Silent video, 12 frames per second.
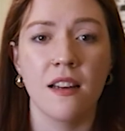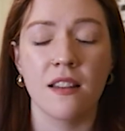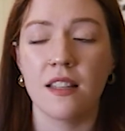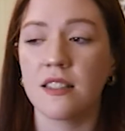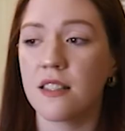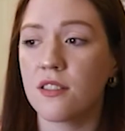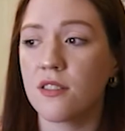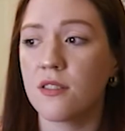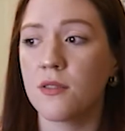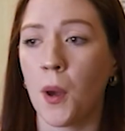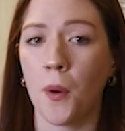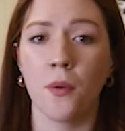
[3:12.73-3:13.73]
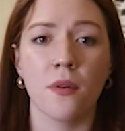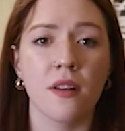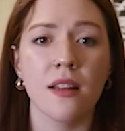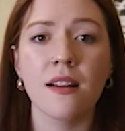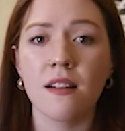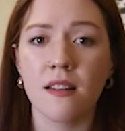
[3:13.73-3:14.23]
This is so
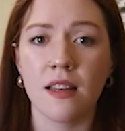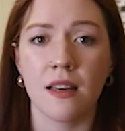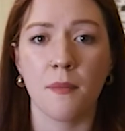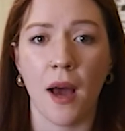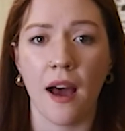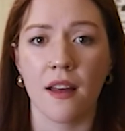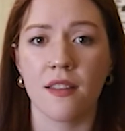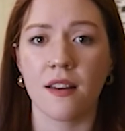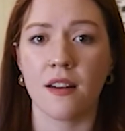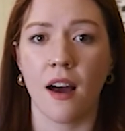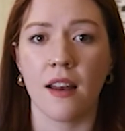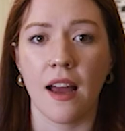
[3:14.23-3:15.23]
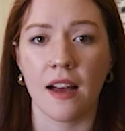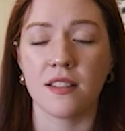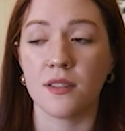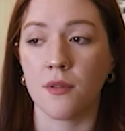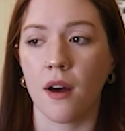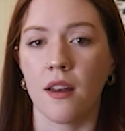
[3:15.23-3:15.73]
clearly a path that God has
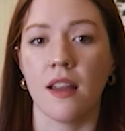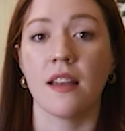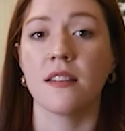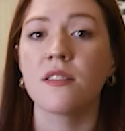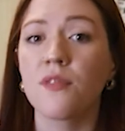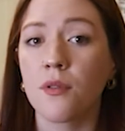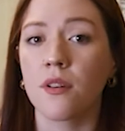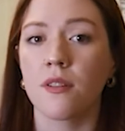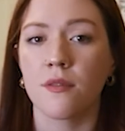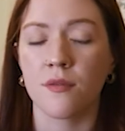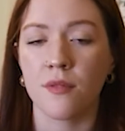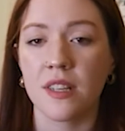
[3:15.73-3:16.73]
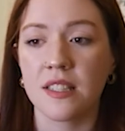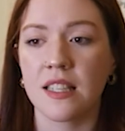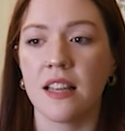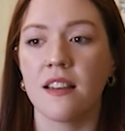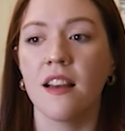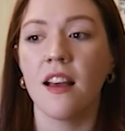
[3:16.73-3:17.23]
you on, and it's for a
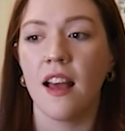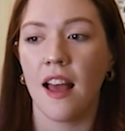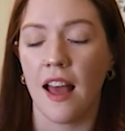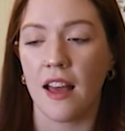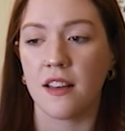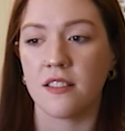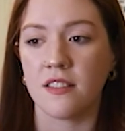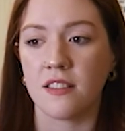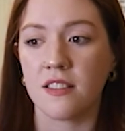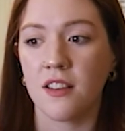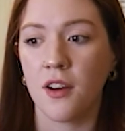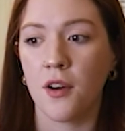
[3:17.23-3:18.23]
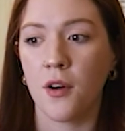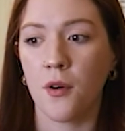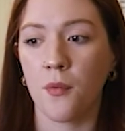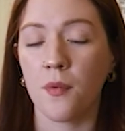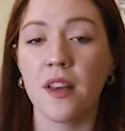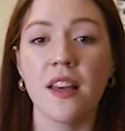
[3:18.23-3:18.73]
reason, and
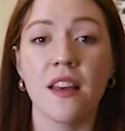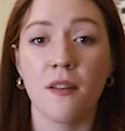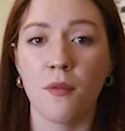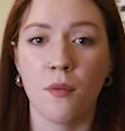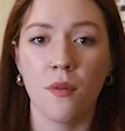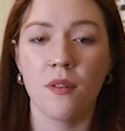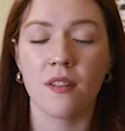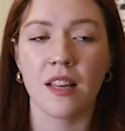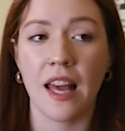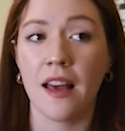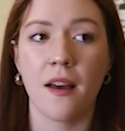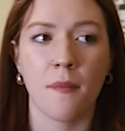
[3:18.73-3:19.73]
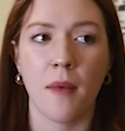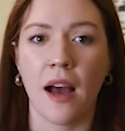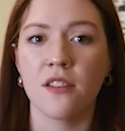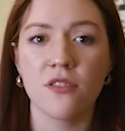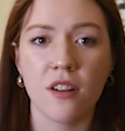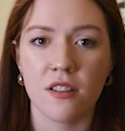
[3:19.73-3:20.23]
we can't
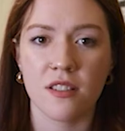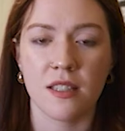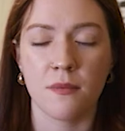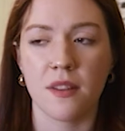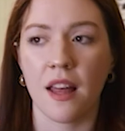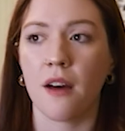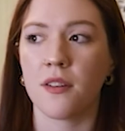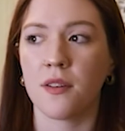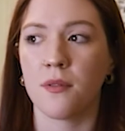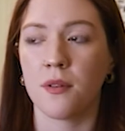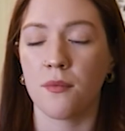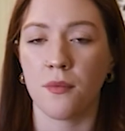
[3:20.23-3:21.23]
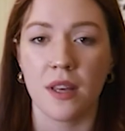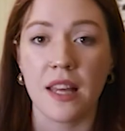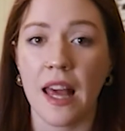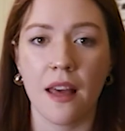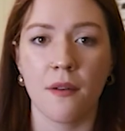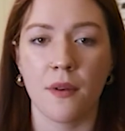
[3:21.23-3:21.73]
imagine our team without you, and we
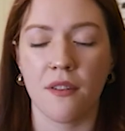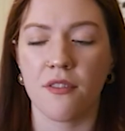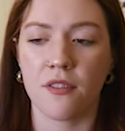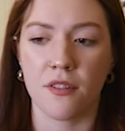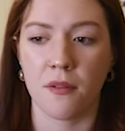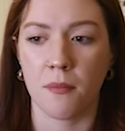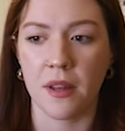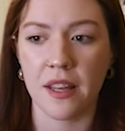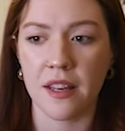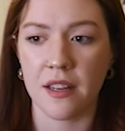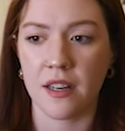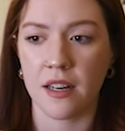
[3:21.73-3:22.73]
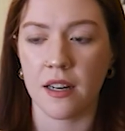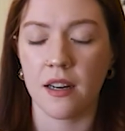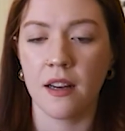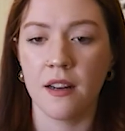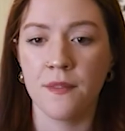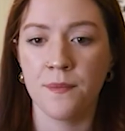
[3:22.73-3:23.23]
can't wait for you to be here,
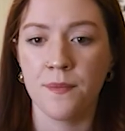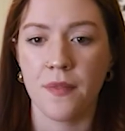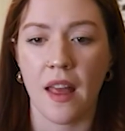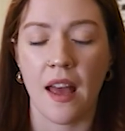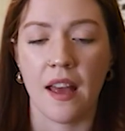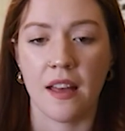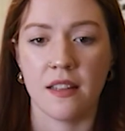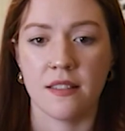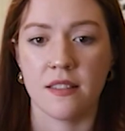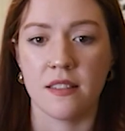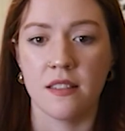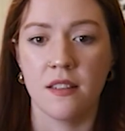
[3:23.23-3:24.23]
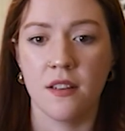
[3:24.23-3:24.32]
and